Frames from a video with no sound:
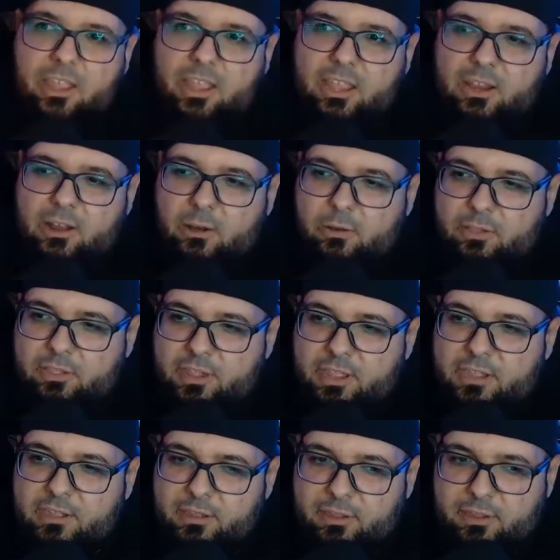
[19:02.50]
you know,
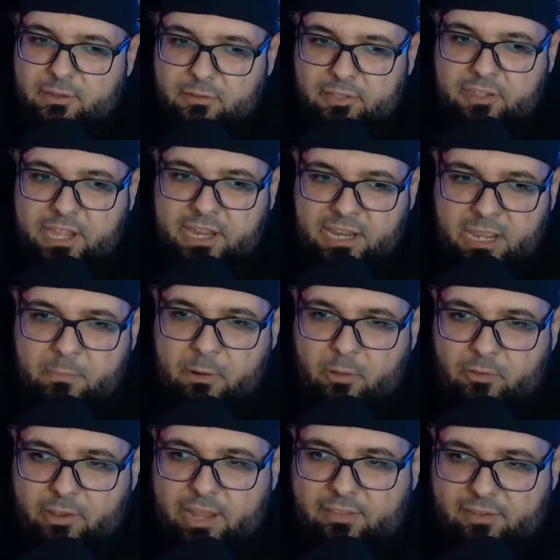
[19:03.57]
seeing them
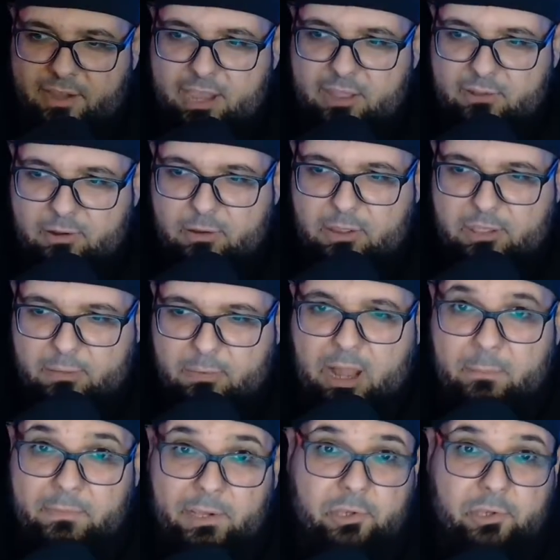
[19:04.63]
all to get together, is Abomination